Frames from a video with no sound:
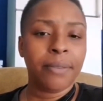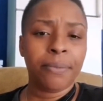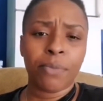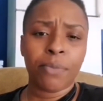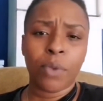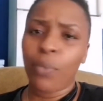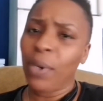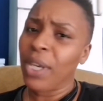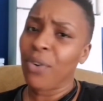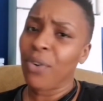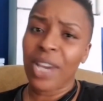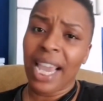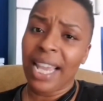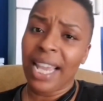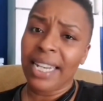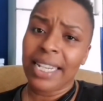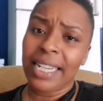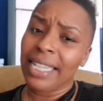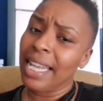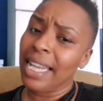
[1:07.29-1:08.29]
We created
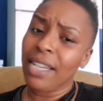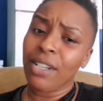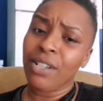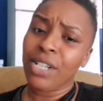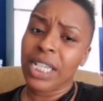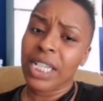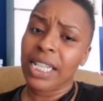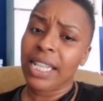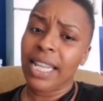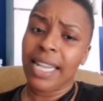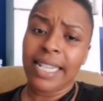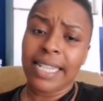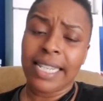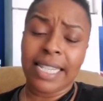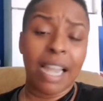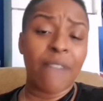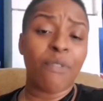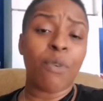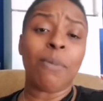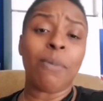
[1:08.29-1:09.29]
an energy that has
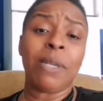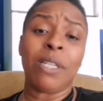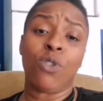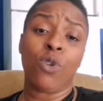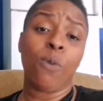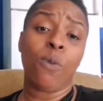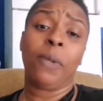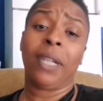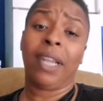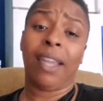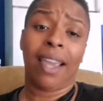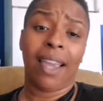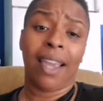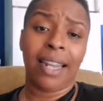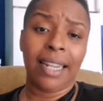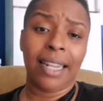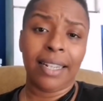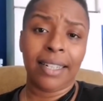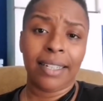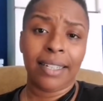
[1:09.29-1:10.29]
never been
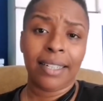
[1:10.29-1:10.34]
duplicated.